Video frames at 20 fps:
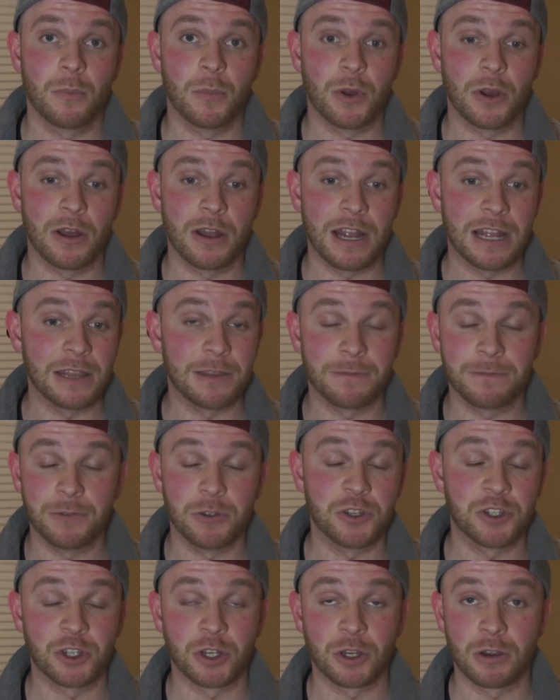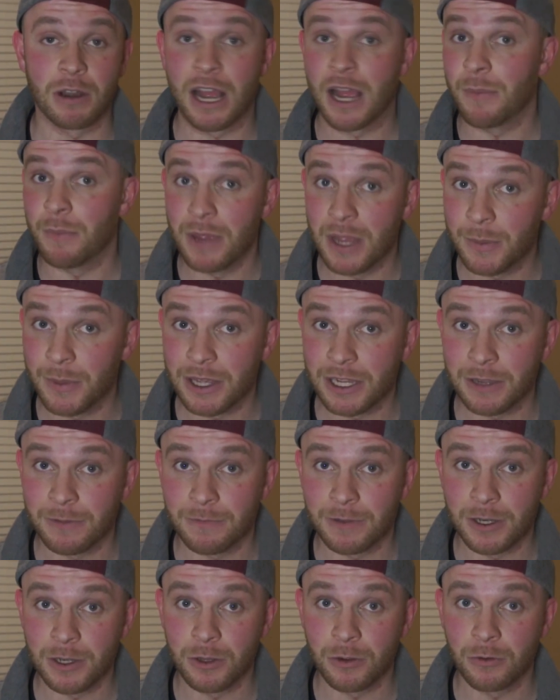but in the future I may make a
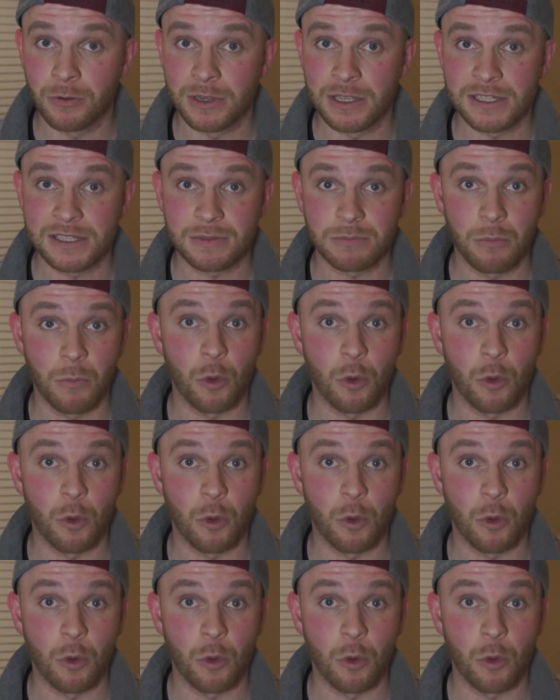video that's